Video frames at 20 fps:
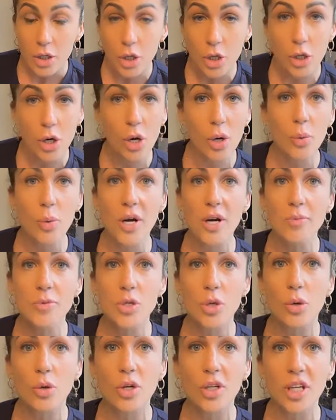You know what I'm
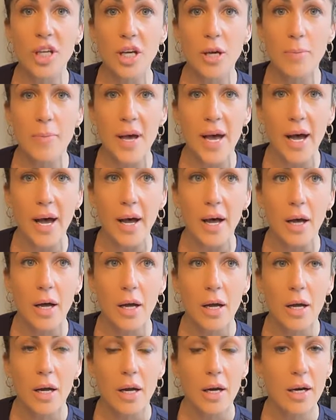talking about.
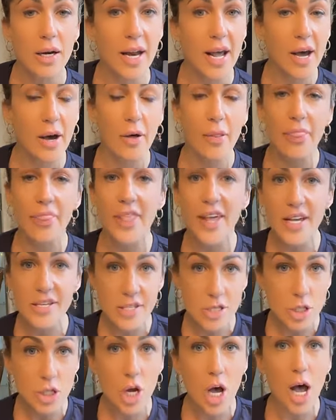Now,
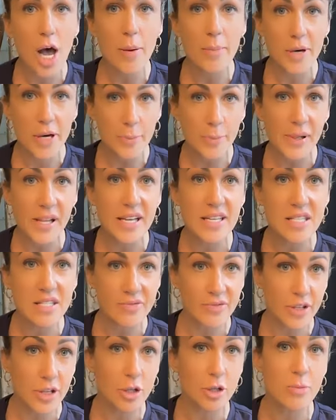there's a time and a
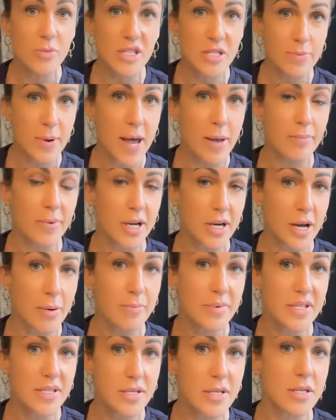place for Little Miss Paint by
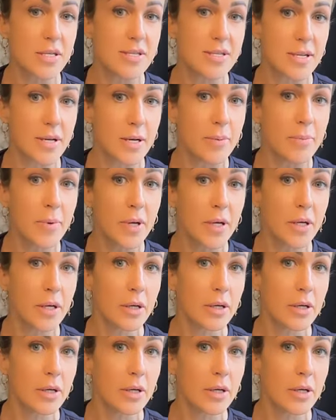Numbers system.